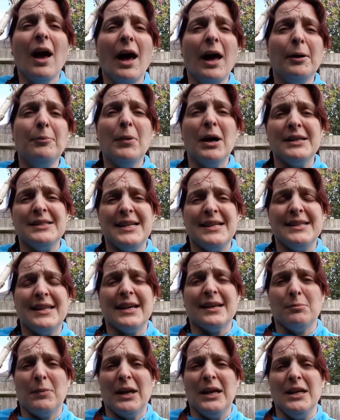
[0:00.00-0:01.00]
I did
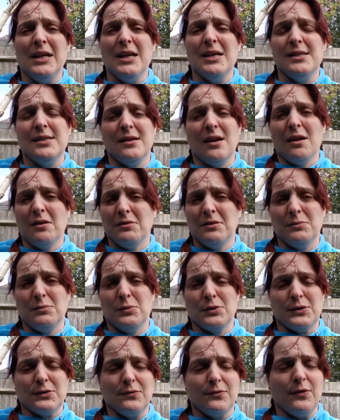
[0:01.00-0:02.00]
that many years ago,
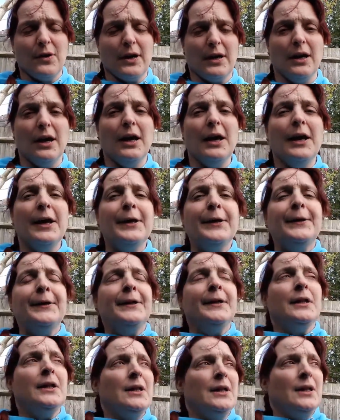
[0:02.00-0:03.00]
it wasn't fun.
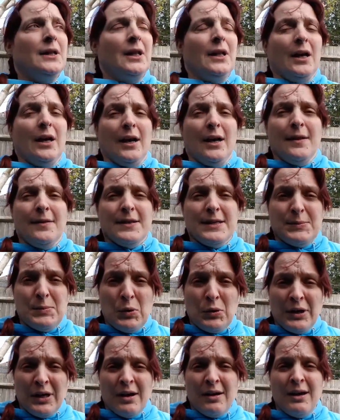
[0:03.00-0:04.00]
This
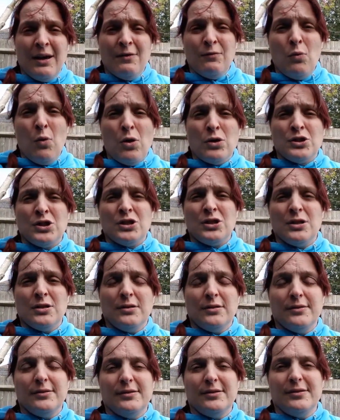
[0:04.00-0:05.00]
morning I have watched... Do